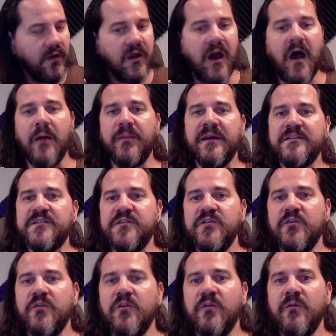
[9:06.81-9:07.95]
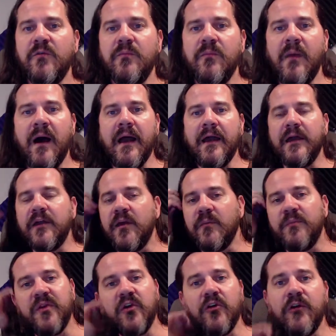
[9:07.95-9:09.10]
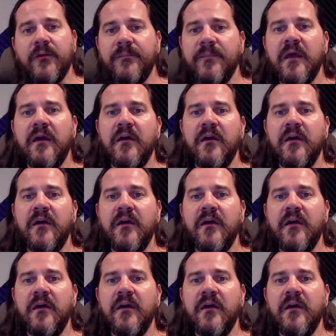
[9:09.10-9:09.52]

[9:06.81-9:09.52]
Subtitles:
copy it to my computer.